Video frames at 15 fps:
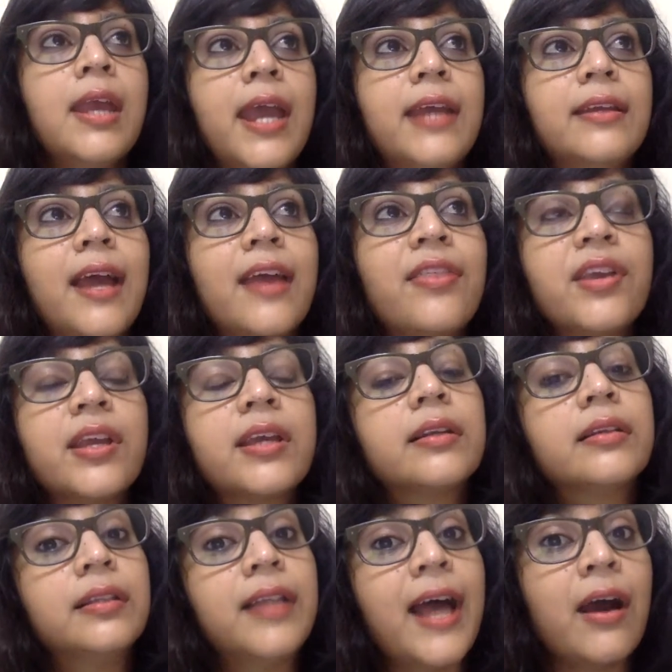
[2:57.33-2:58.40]
And I think it
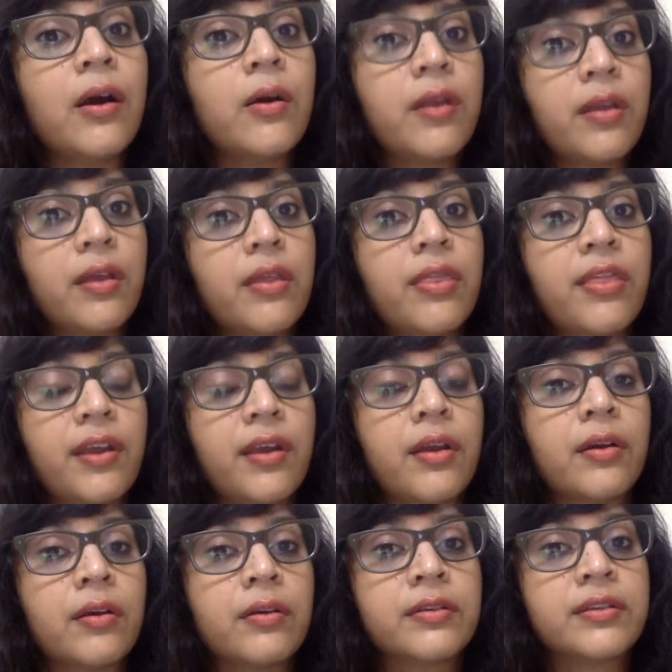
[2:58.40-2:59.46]
allowed
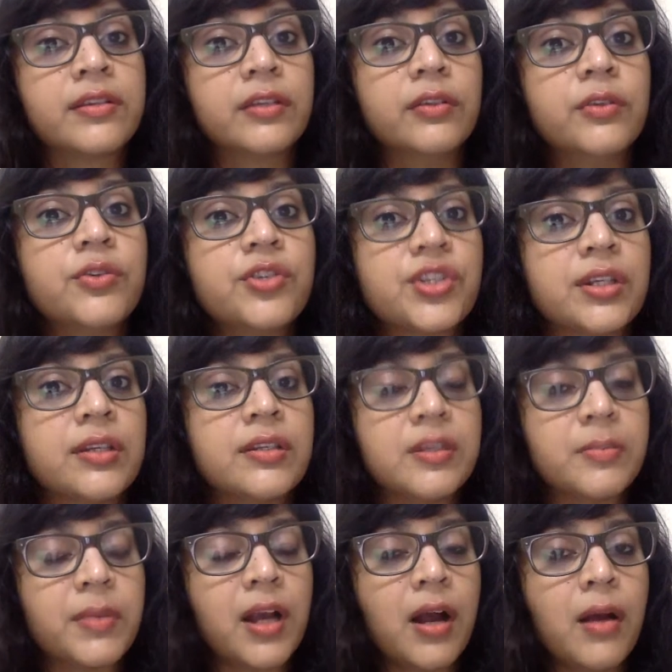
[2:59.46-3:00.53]
their solution
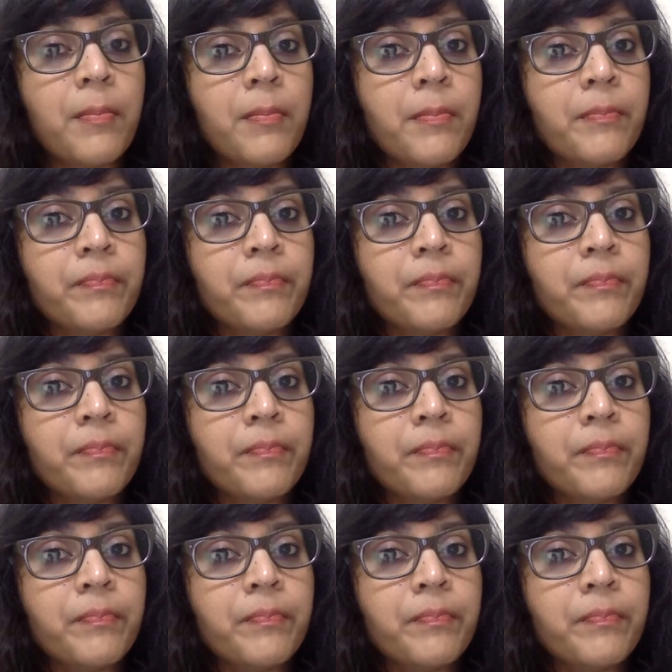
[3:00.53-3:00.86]
to become